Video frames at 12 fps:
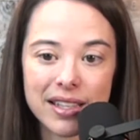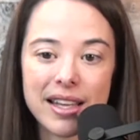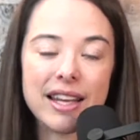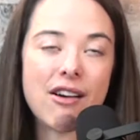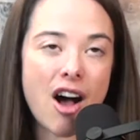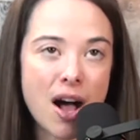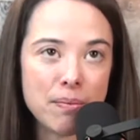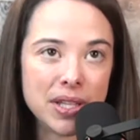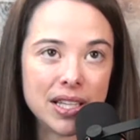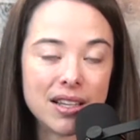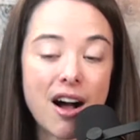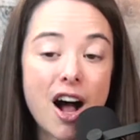And
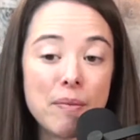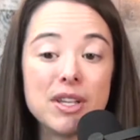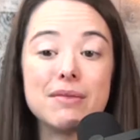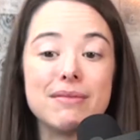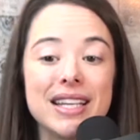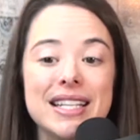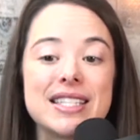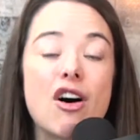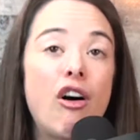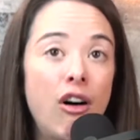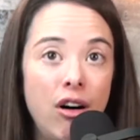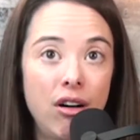omni means
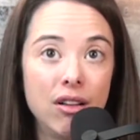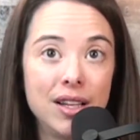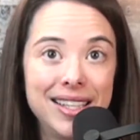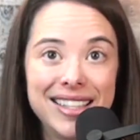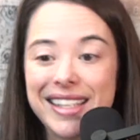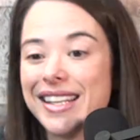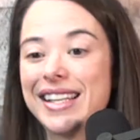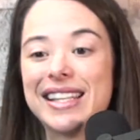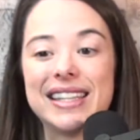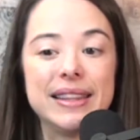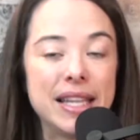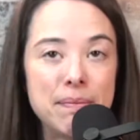all.
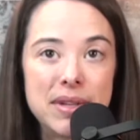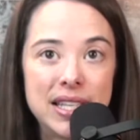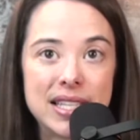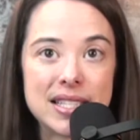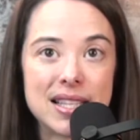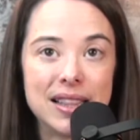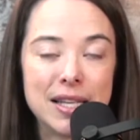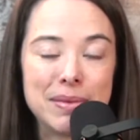Limitless.